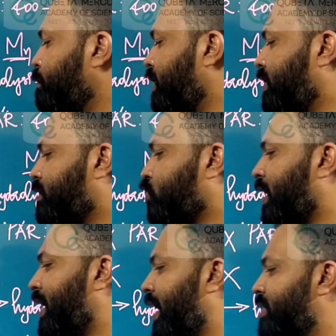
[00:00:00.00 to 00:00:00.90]
but the
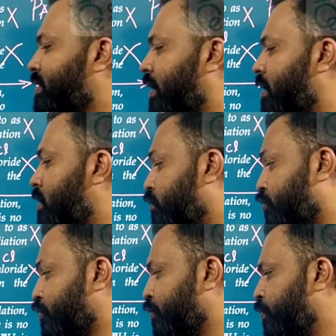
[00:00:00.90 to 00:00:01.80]
3 is
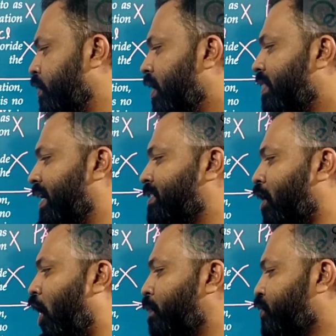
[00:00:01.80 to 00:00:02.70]
true. That is
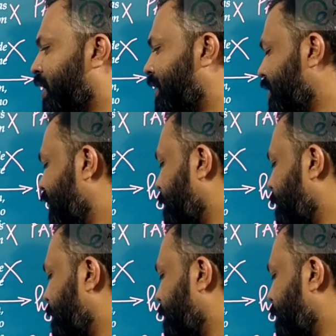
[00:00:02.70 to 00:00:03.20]
option